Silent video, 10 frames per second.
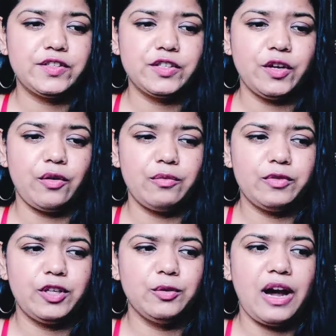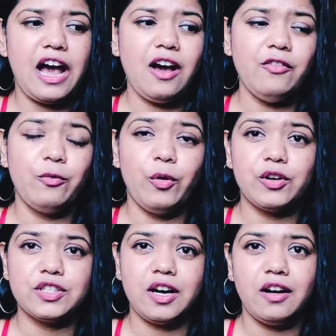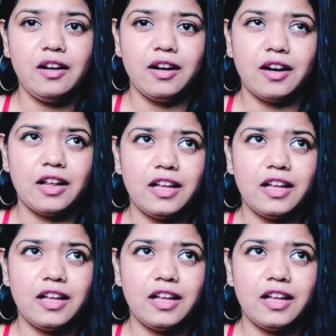you have worked hard.